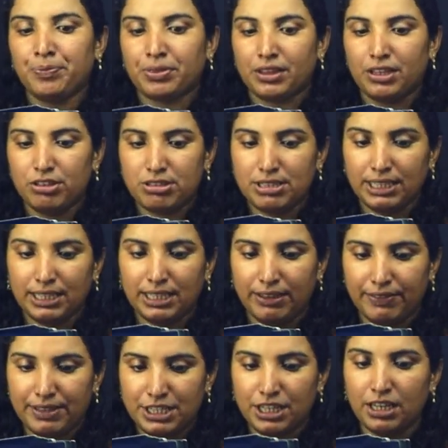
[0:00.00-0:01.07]
Using
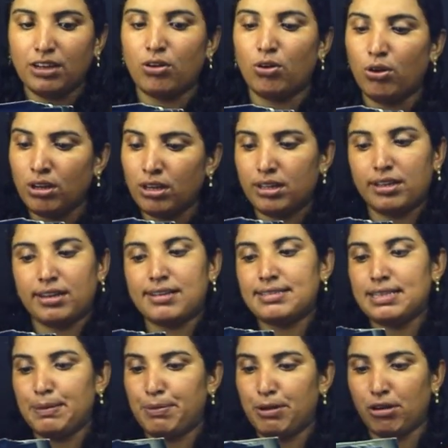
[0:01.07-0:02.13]
division or
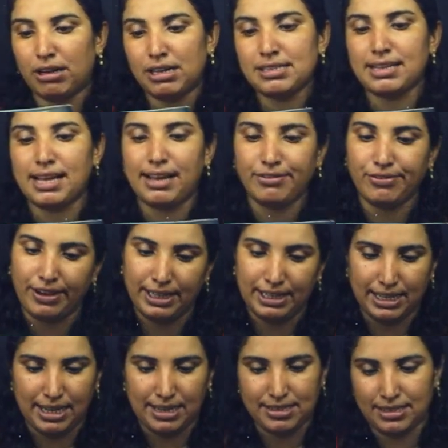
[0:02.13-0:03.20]
reciprocals and find
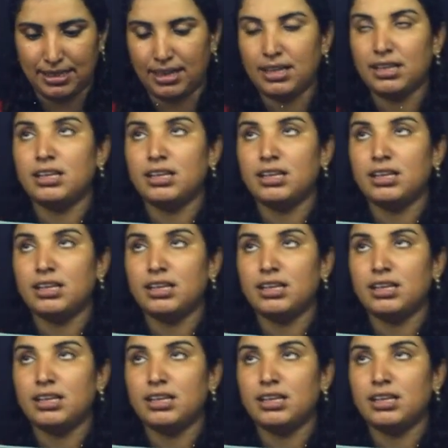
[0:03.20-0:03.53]
the answer.